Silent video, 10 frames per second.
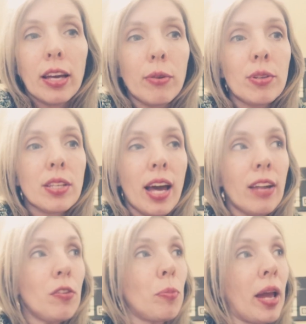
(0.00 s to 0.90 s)
It was
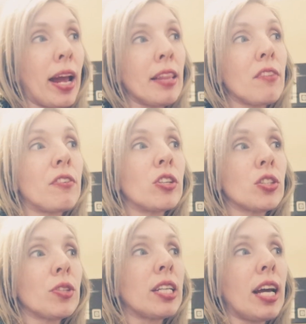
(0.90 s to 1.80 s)
kind of a pain the first
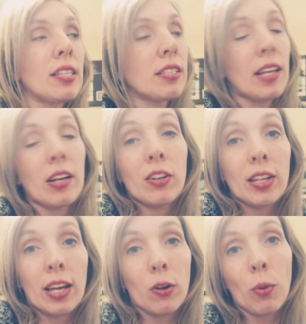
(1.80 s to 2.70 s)
three days because I couldn't
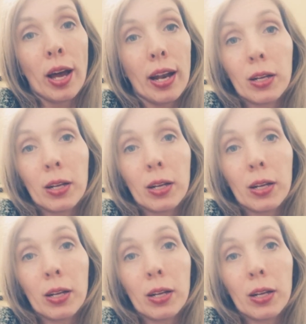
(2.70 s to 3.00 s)
get it wet.